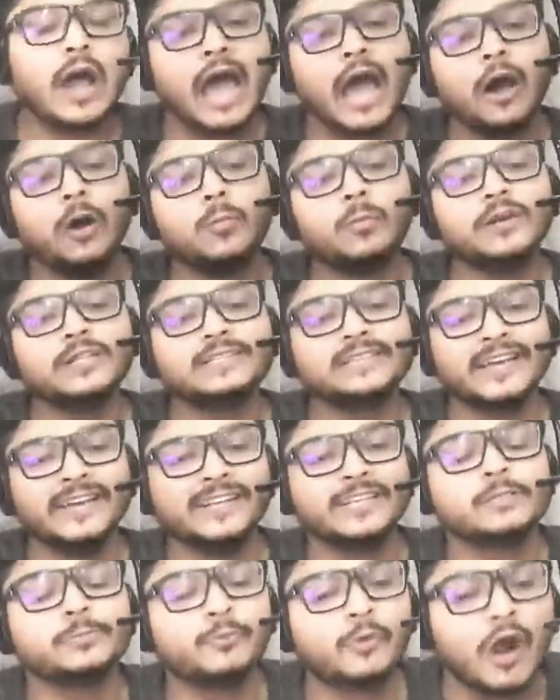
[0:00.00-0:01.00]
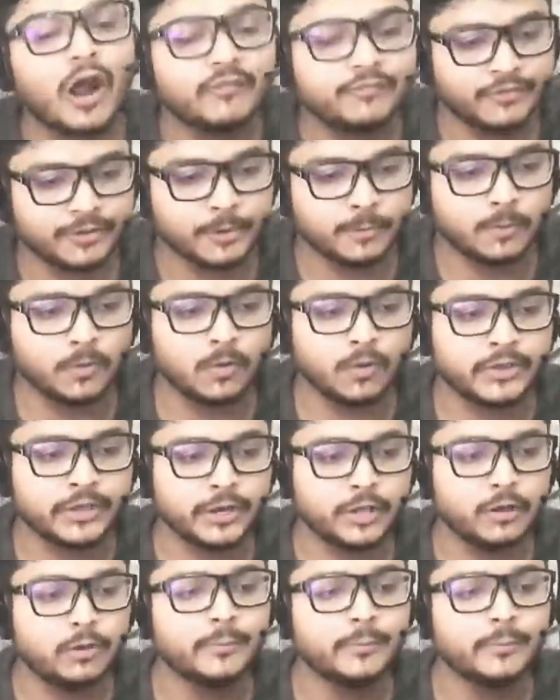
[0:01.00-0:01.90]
how much it is profitable,